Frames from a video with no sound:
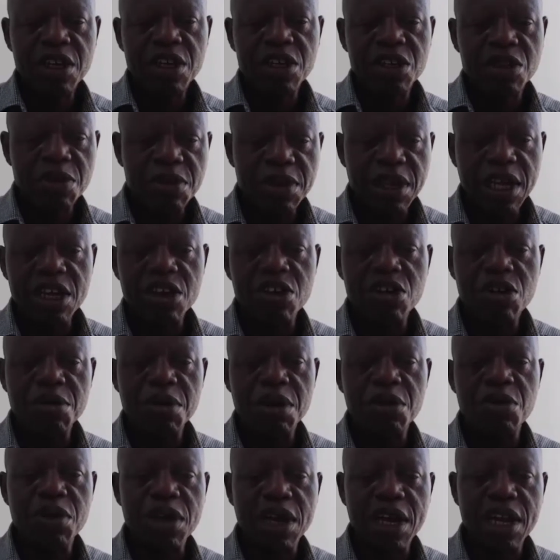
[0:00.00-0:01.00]
Sometimes
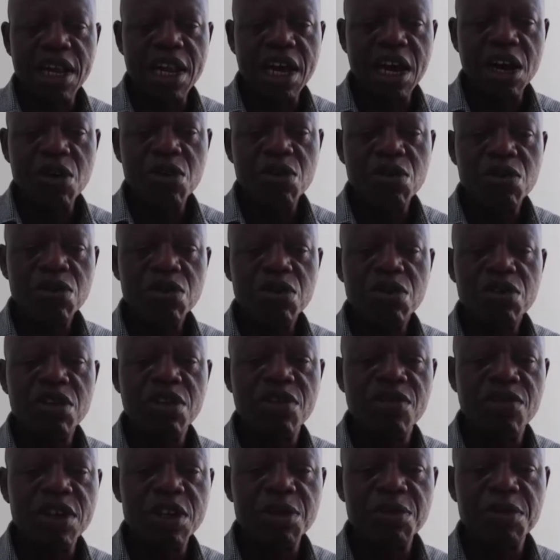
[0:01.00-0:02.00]
government will allow
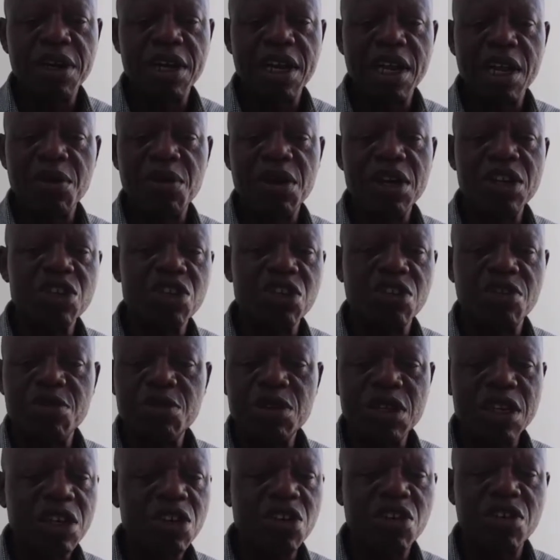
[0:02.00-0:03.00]
investment allowance of
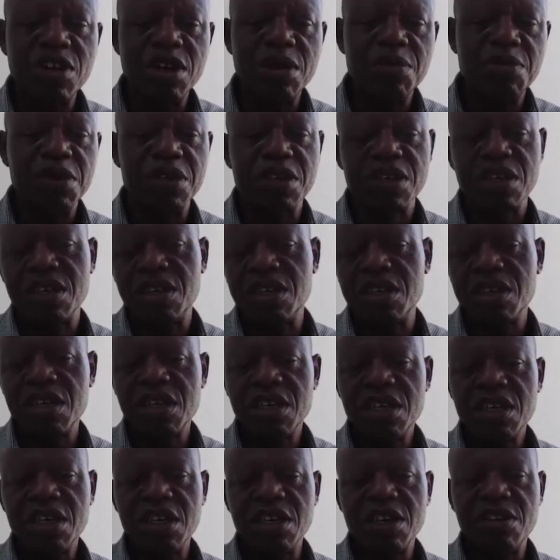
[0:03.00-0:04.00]
say 100%
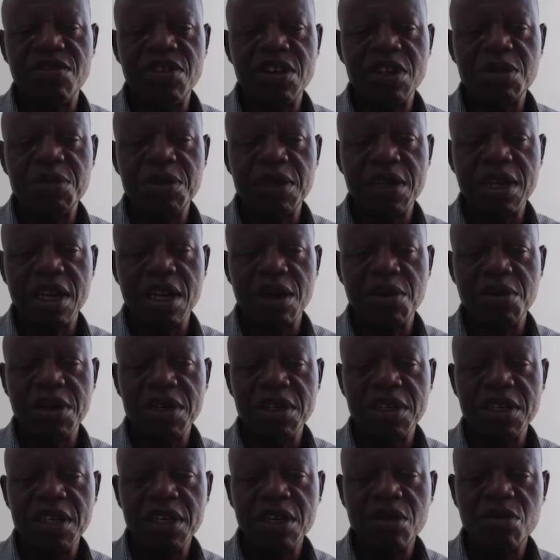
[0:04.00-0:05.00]
investment
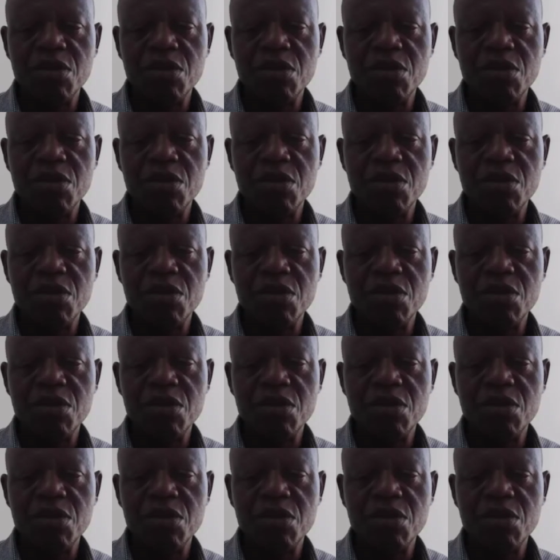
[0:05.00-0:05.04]
allowance,